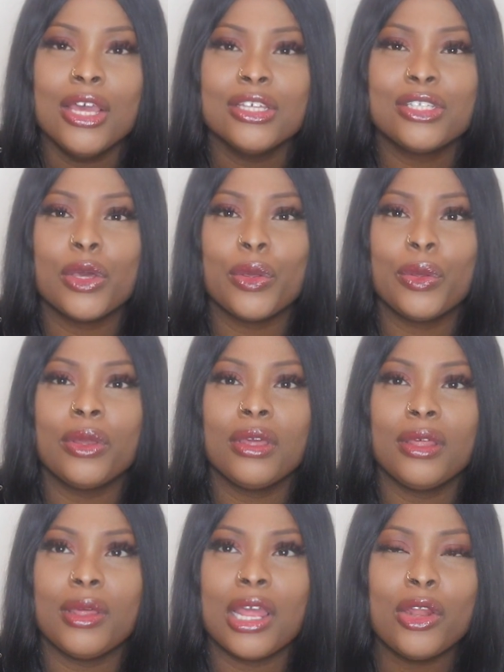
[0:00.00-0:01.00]
So
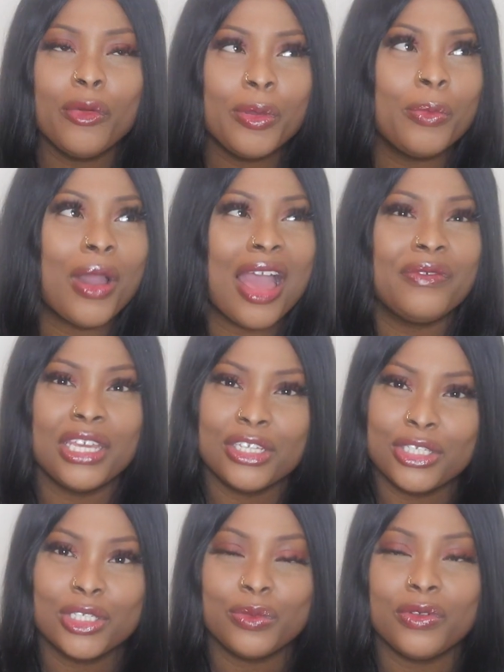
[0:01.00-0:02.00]
a lot of people have
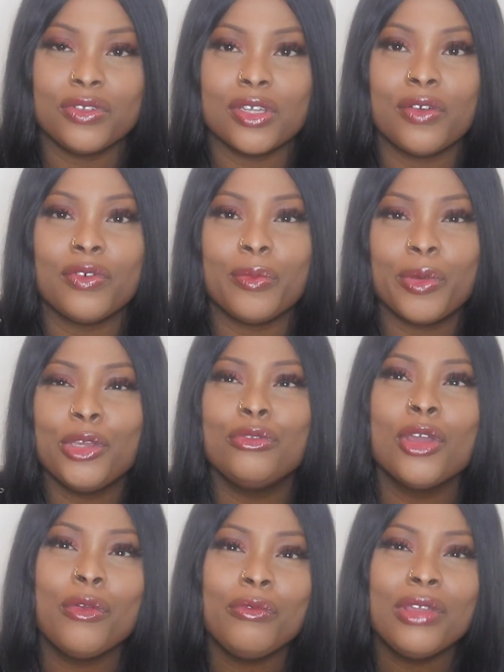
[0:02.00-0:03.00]
issues with each other, but you
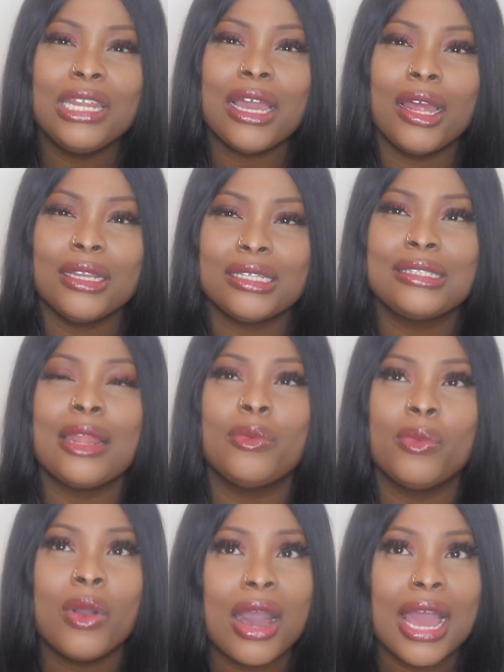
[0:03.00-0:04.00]
don't really
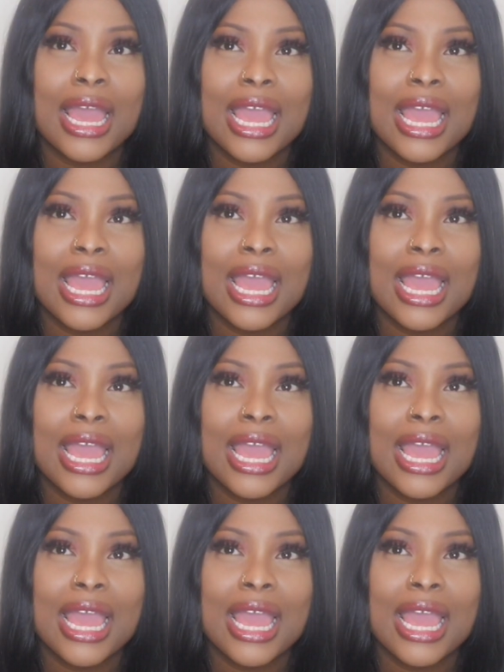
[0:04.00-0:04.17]
understand why.